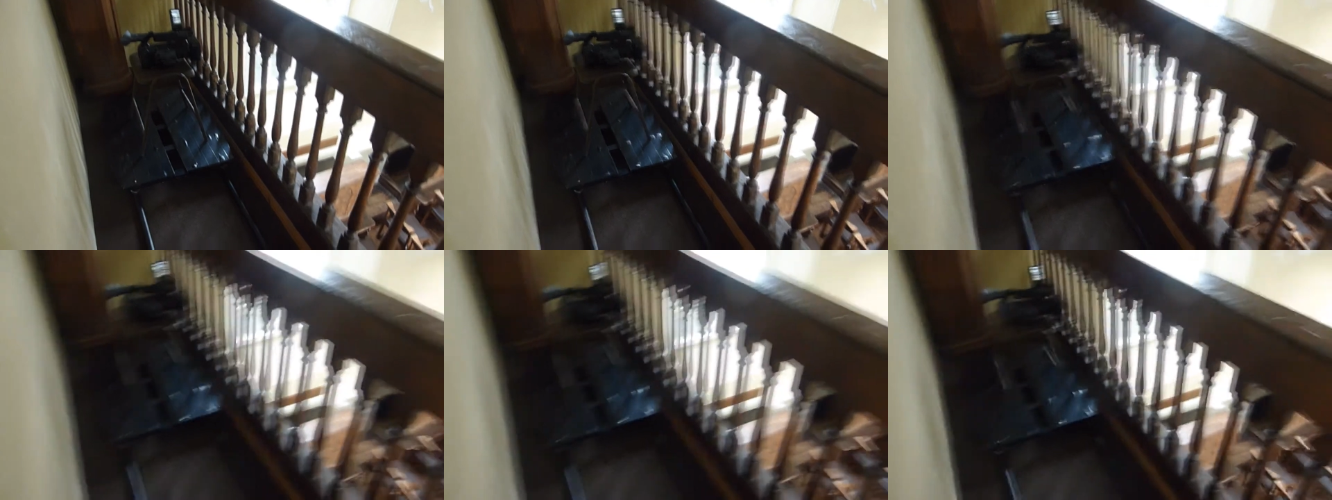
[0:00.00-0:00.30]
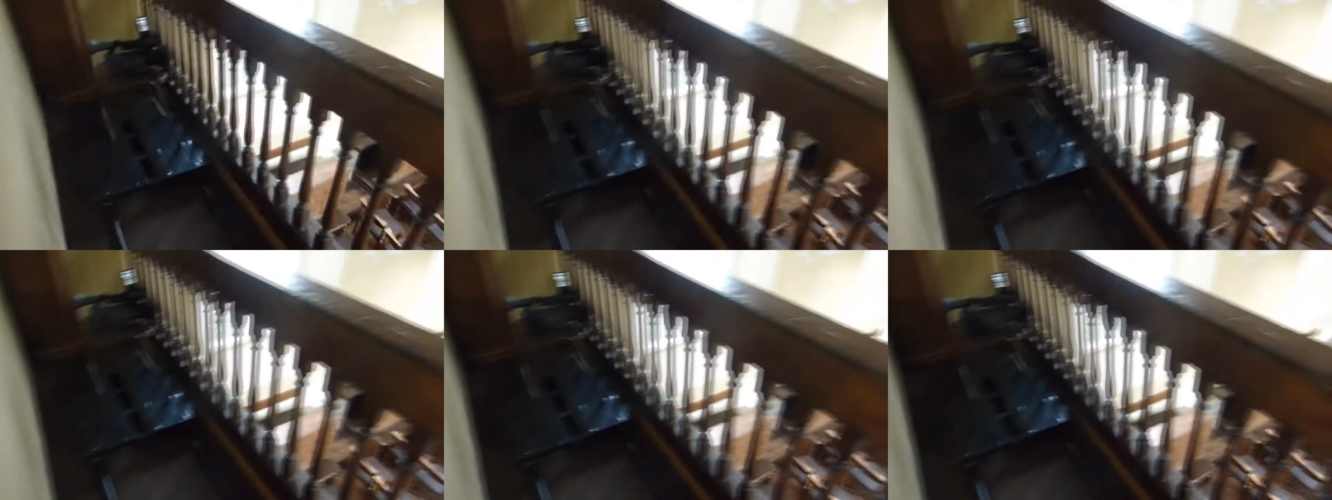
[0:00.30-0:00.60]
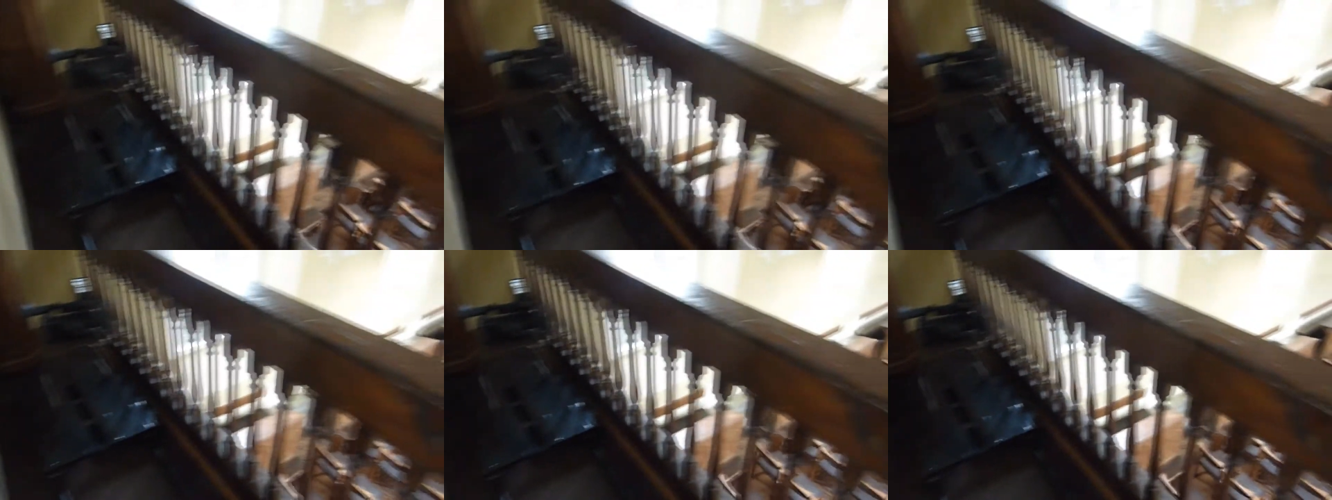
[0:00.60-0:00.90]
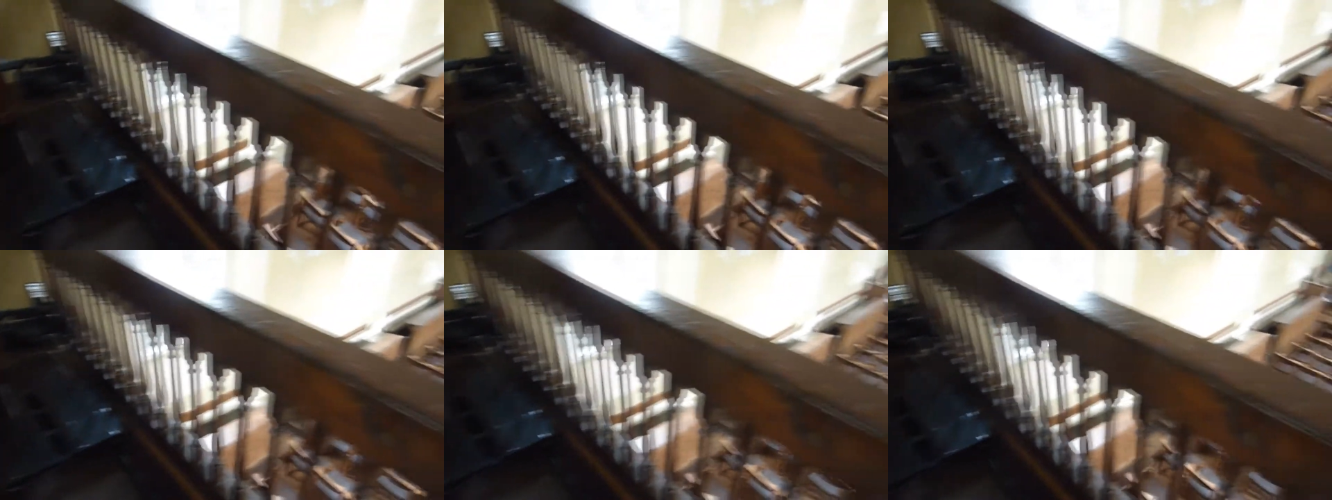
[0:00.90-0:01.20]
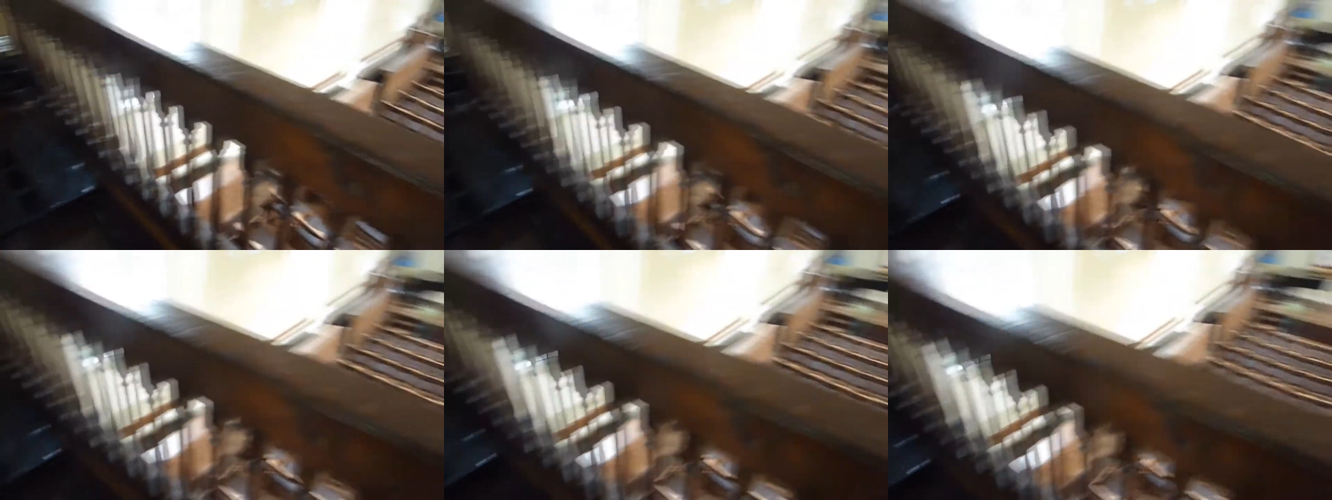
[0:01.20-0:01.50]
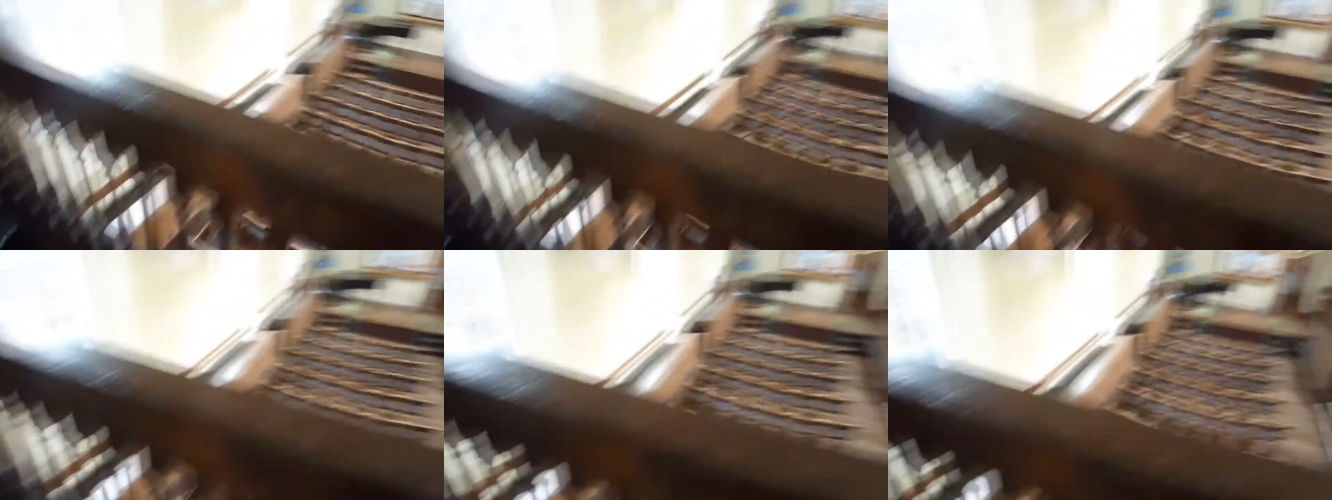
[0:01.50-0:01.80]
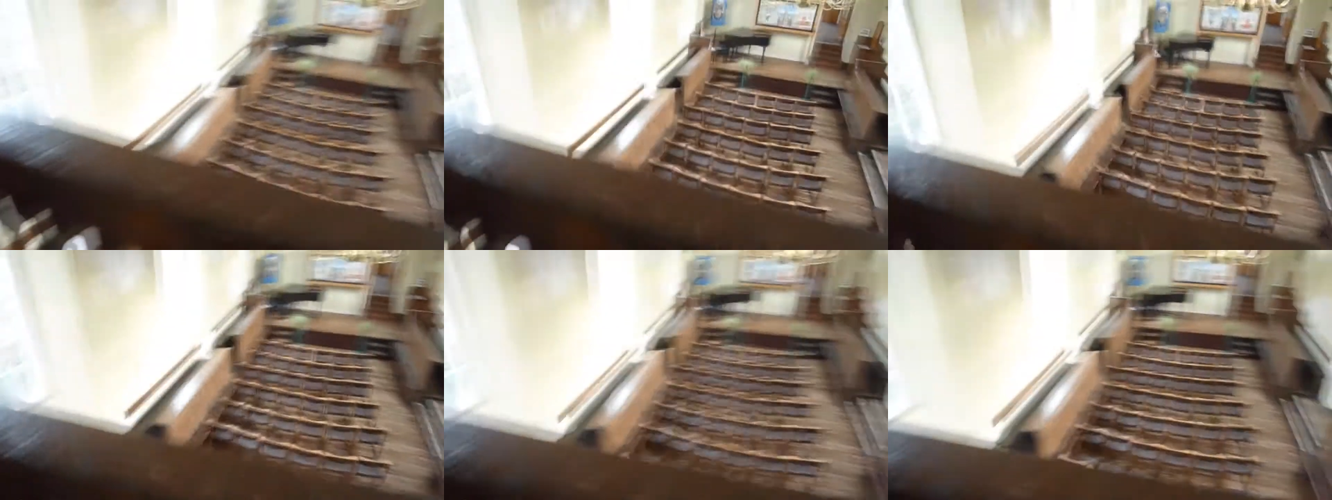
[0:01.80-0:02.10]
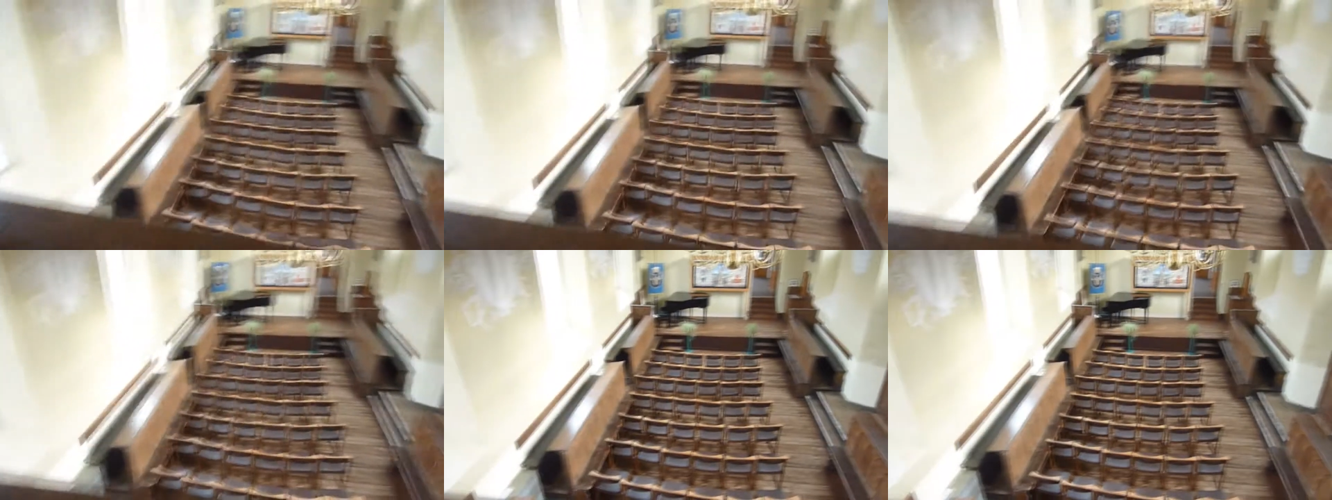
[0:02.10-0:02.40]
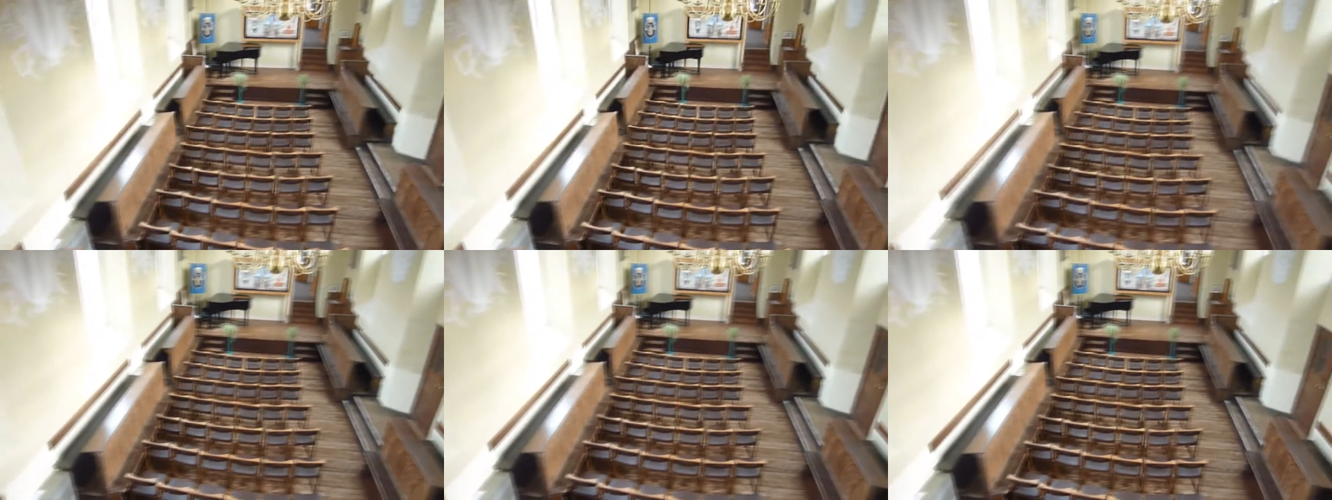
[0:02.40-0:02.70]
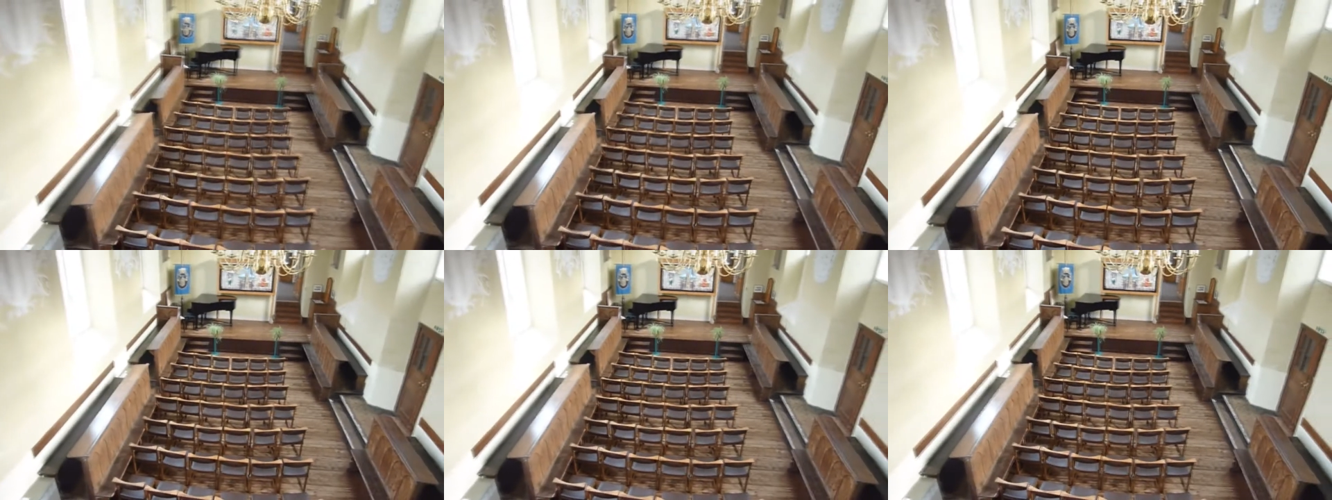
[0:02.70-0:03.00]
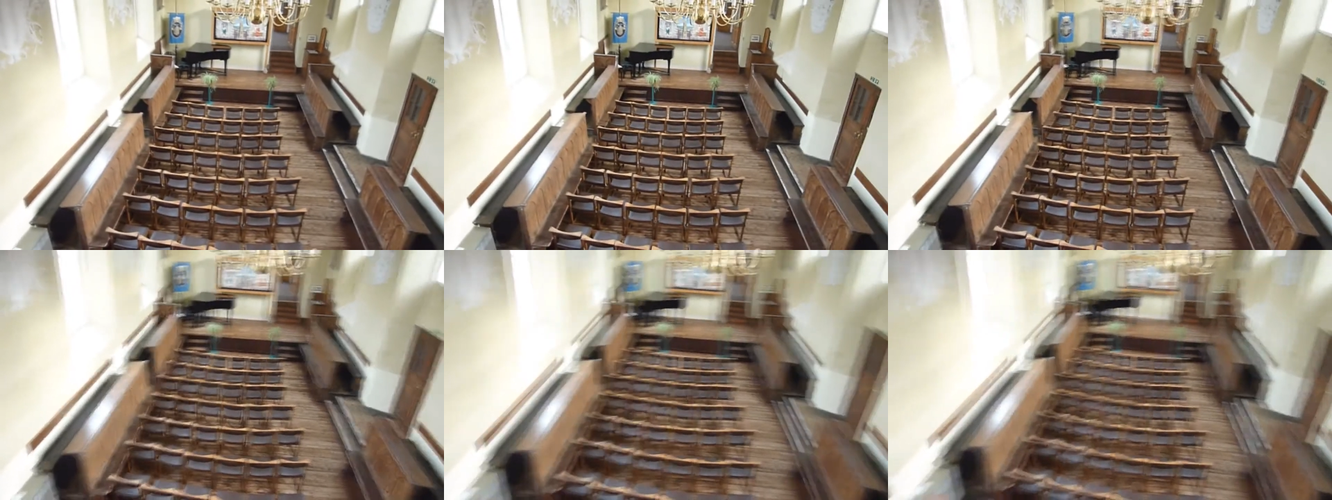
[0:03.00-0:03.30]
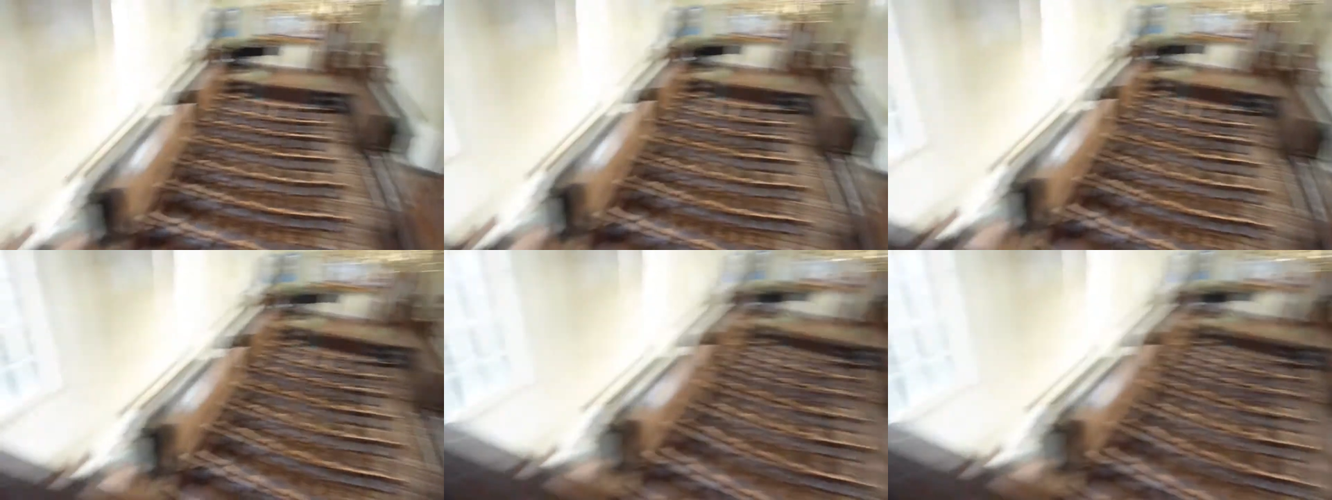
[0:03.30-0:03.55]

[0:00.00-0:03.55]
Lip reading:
(no speaker visible)